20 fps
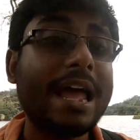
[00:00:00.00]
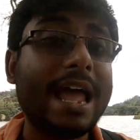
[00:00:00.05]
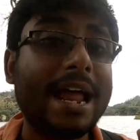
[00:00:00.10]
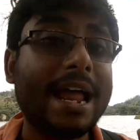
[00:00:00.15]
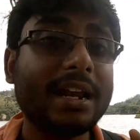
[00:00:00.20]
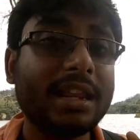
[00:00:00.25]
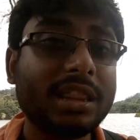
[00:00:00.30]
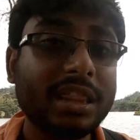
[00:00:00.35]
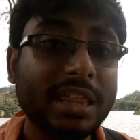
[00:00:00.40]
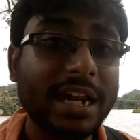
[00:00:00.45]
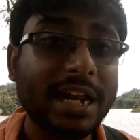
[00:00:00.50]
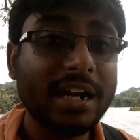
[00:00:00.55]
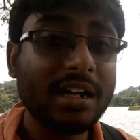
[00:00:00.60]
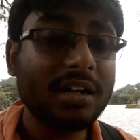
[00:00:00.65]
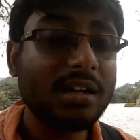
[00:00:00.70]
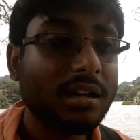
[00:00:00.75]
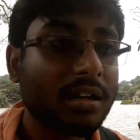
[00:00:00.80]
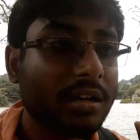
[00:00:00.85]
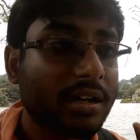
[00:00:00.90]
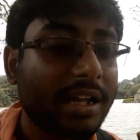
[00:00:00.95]
And send
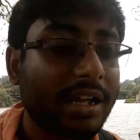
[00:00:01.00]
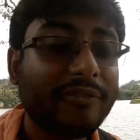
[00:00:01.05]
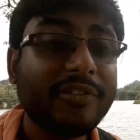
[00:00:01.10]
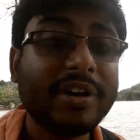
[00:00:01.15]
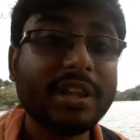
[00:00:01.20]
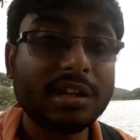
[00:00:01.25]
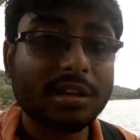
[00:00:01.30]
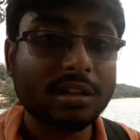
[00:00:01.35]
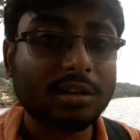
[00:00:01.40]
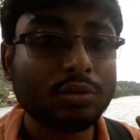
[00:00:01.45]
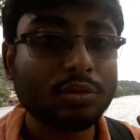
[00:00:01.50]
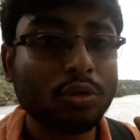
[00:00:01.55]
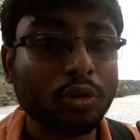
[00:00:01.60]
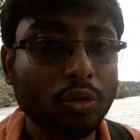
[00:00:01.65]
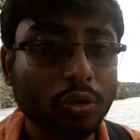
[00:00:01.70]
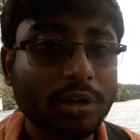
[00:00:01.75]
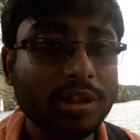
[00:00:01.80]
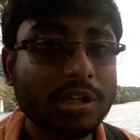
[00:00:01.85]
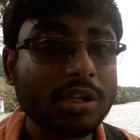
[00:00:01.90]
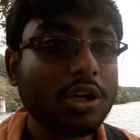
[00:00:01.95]
requests to
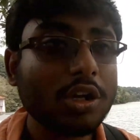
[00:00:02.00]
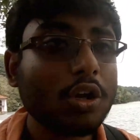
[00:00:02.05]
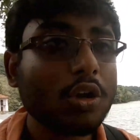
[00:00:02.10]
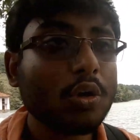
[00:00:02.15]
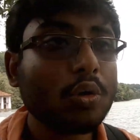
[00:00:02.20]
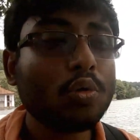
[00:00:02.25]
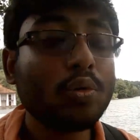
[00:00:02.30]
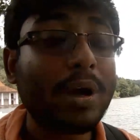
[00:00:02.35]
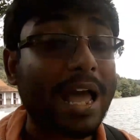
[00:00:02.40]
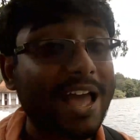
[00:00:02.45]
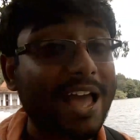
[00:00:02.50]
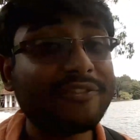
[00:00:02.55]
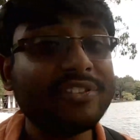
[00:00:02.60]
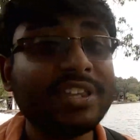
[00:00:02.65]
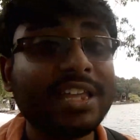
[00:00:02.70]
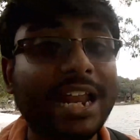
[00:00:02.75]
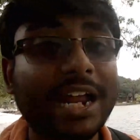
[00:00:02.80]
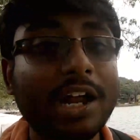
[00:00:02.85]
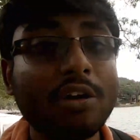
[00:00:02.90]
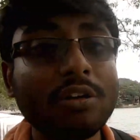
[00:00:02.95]
hosts who have
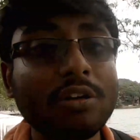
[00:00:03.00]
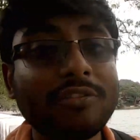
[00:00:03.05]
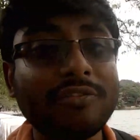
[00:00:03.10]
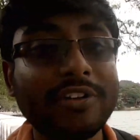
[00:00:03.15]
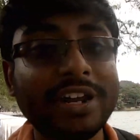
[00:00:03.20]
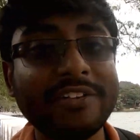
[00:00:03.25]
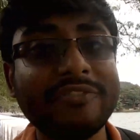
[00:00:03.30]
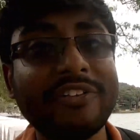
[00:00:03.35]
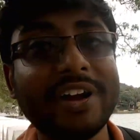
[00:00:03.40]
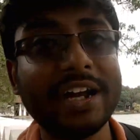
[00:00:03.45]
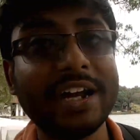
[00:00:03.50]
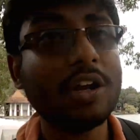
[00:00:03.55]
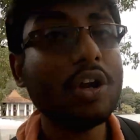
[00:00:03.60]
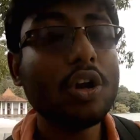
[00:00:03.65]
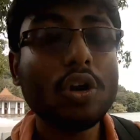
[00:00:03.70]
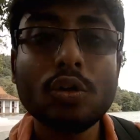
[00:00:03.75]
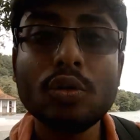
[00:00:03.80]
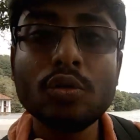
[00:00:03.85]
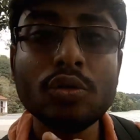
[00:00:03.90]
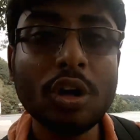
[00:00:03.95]
their account verified.
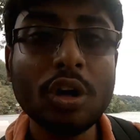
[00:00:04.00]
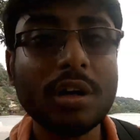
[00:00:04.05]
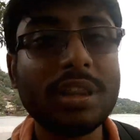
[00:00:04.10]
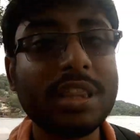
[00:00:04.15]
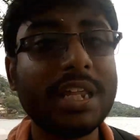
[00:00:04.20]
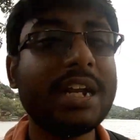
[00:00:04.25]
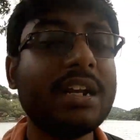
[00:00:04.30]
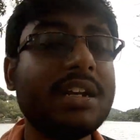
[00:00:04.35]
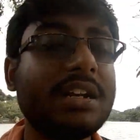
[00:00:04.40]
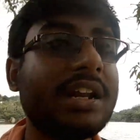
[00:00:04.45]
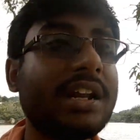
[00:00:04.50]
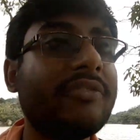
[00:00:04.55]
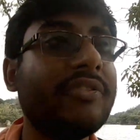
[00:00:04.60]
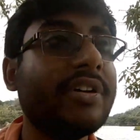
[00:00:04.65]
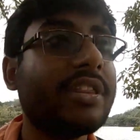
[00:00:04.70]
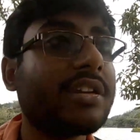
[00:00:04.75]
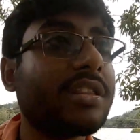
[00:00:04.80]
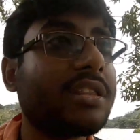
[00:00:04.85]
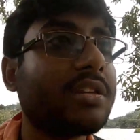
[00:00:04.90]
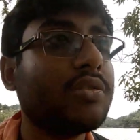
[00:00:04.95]
Do not send
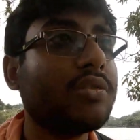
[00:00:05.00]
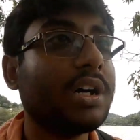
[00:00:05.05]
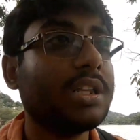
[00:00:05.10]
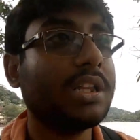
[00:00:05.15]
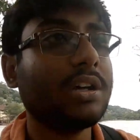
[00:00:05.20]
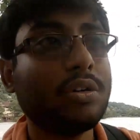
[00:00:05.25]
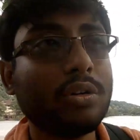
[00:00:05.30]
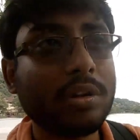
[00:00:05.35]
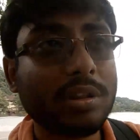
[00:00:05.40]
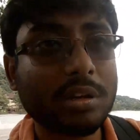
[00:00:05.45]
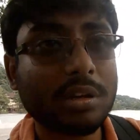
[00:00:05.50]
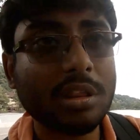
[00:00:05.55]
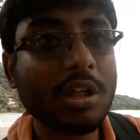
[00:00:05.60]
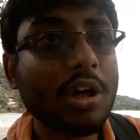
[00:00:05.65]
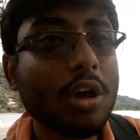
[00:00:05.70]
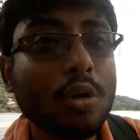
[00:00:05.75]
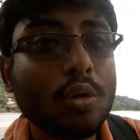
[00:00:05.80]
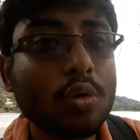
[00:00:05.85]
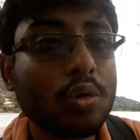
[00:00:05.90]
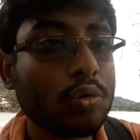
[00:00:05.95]
requests to other hosts
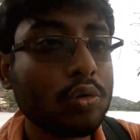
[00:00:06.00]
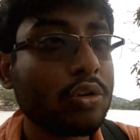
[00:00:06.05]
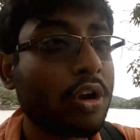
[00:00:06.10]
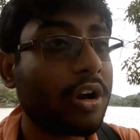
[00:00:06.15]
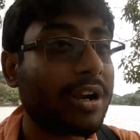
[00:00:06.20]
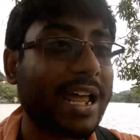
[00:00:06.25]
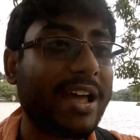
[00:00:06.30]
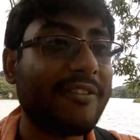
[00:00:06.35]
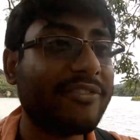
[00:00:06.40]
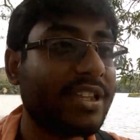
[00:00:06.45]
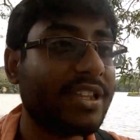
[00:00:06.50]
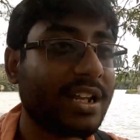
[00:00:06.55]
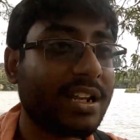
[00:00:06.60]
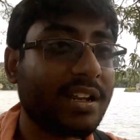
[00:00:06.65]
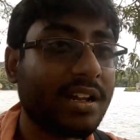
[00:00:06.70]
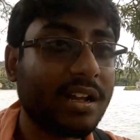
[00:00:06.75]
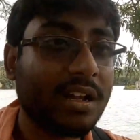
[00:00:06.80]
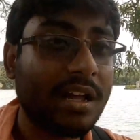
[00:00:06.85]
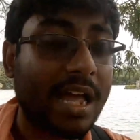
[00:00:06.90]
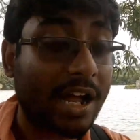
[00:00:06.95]
who do not have
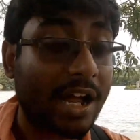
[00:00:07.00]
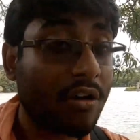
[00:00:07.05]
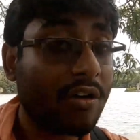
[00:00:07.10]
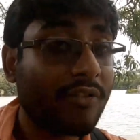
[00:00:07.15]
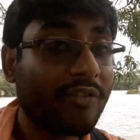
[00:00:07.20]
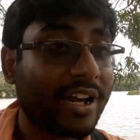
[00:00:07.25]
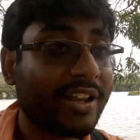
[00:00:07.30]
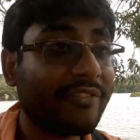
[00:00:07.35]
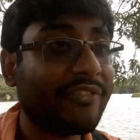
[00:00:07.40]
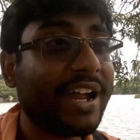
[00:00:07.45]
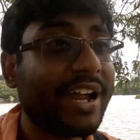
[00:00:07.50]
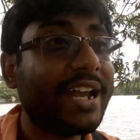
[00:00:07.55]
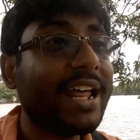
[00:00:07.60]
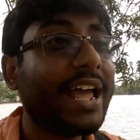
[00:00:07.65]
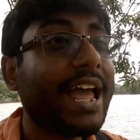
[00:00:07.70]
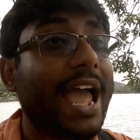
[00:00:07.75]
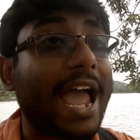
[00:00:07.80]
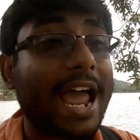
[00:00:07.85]
their account verified.